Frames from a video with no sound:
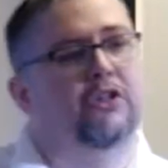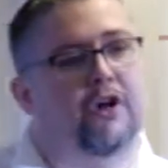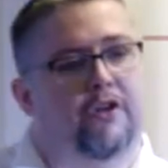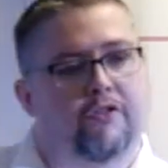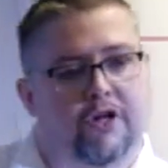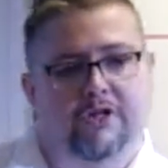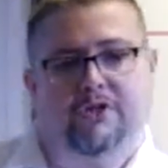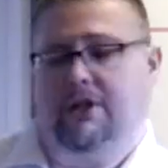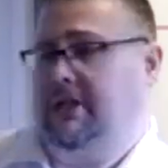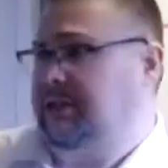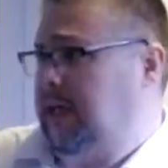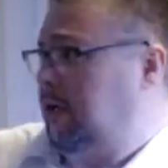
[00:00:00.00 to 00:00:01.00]
side of things
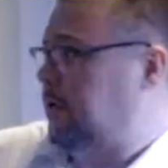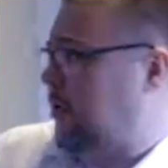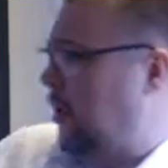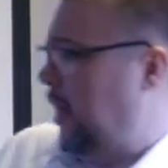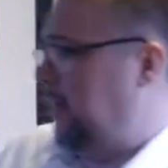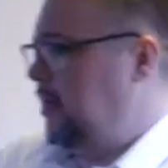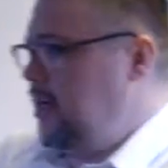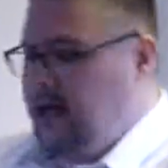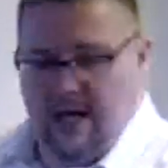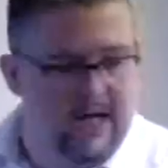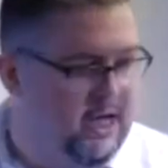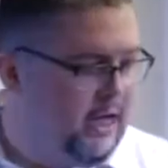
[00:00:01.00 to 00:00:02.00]
sits outside.
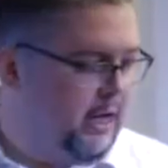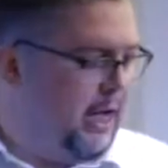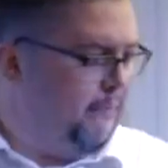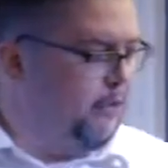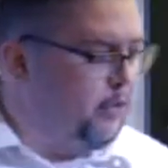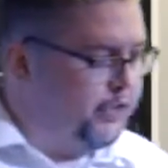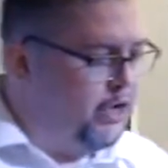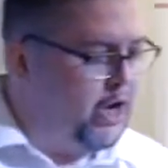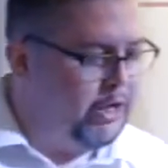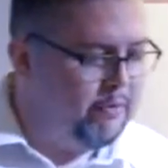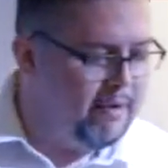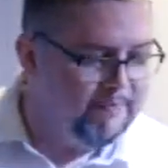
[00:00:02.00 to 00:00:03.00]
I haven't got the
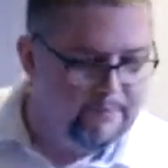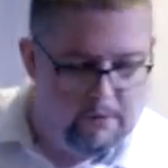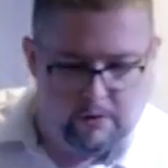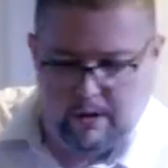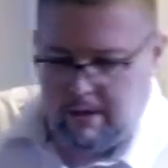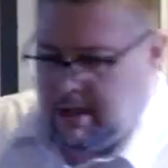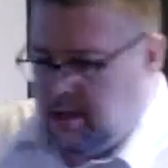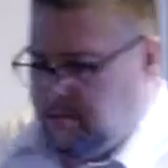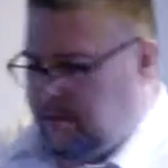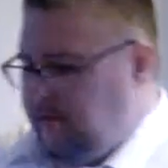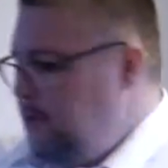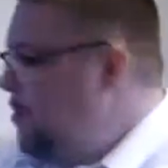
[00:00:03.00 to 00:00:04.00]
diagram for it,
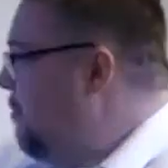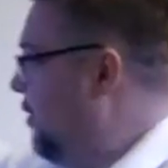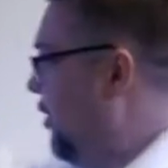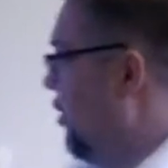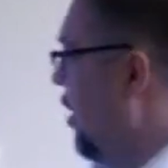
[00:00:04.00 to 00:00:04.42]
but if you remember the